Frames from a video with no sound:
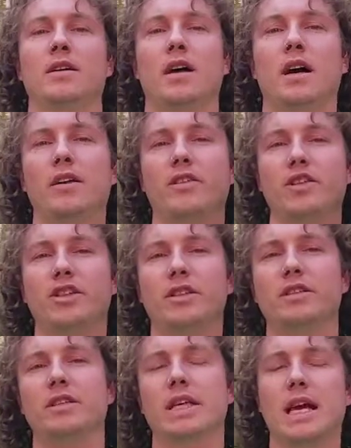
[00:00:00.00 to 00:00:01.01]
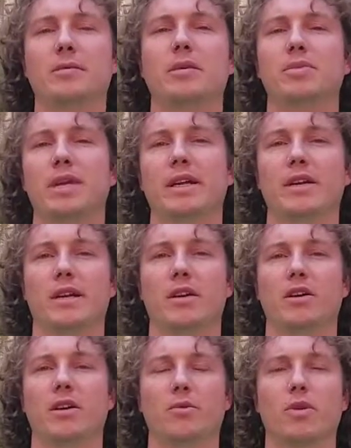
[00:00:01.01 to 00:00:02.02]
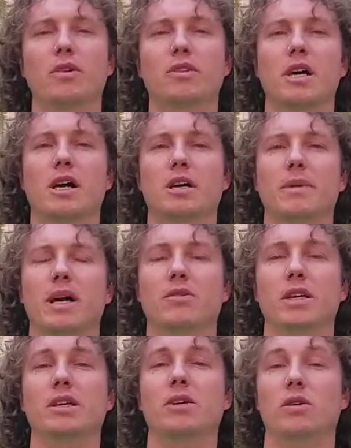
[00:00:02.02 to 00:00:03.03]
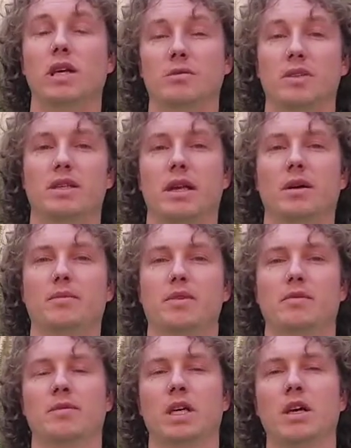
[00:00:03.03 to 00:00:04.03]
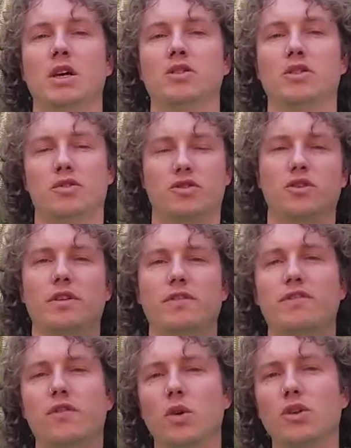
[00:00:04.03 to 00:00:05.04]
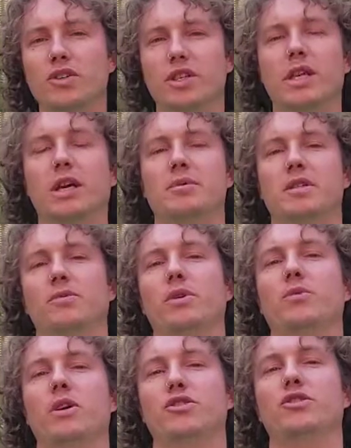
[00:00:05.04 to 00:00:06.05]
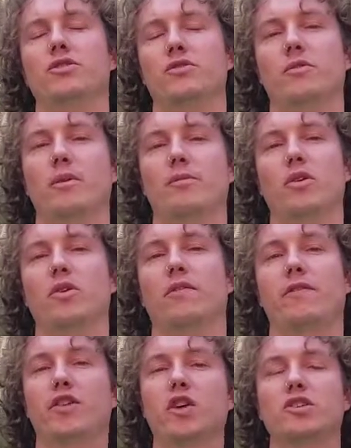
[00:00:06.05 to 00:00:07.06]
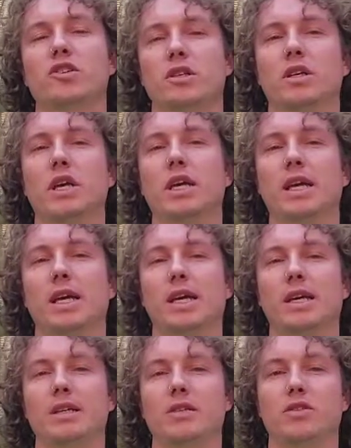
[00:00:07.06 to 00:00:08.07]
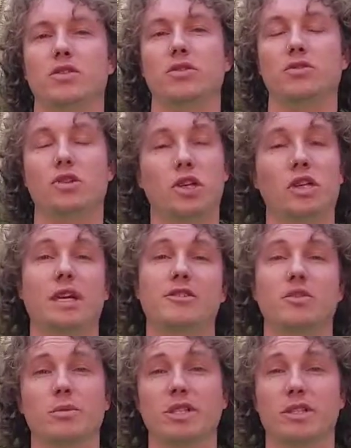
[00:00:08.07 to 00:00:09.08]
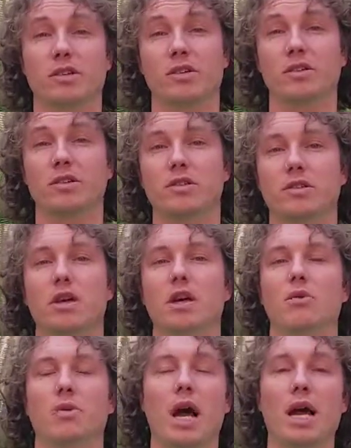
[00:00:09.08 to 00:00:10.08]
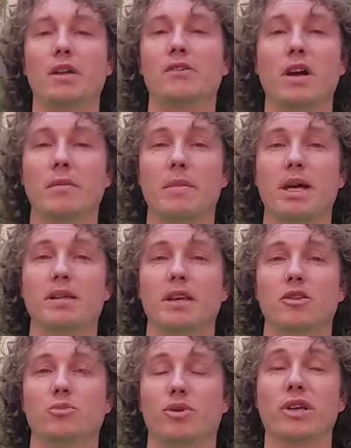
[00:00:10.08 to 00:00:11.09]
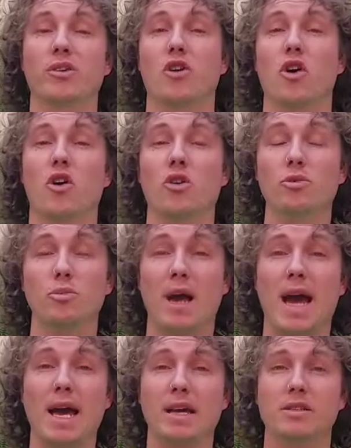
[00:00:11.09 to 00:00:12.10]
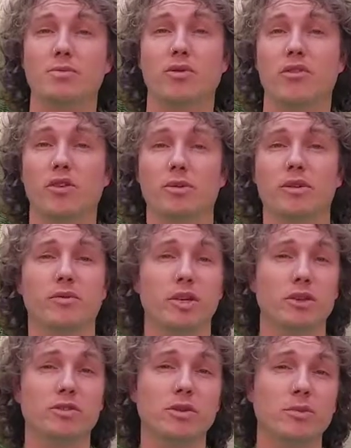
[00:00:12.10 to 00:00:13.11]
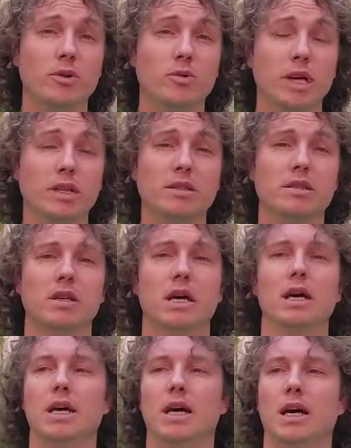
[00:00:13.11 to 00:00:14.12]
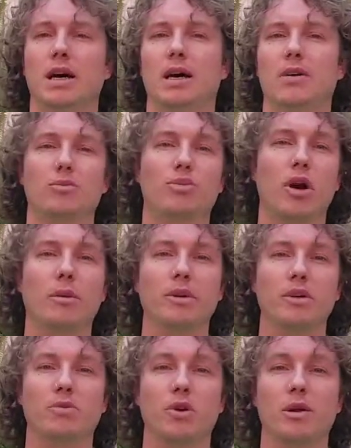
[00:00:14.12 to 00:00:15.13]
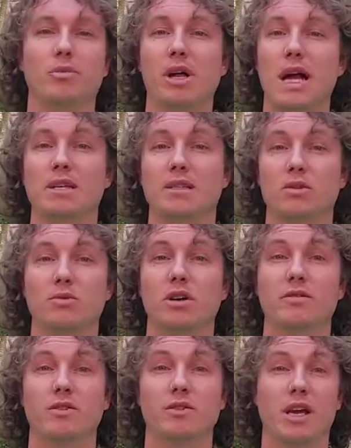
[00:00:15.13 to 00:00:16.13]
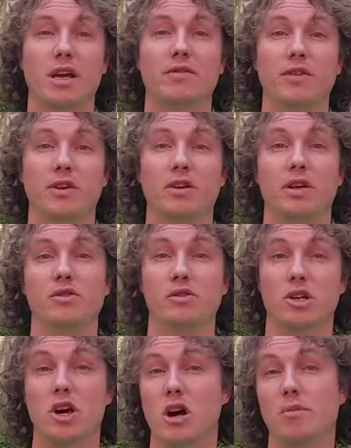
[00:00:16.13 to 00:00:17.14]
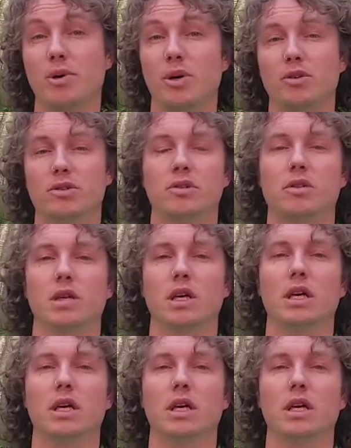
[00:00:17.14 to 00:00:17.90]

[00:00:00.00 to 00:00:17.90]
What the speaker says: Hi Envision, Captain Planet here, and we're going to talk about Ecohub steps. So there's only 4 steps that we want you to remember. First is to collect your materials. We highly recommend that you bring your own bags, preferably reusable ones. You're probably going to want a plastic one for landfill and or compost.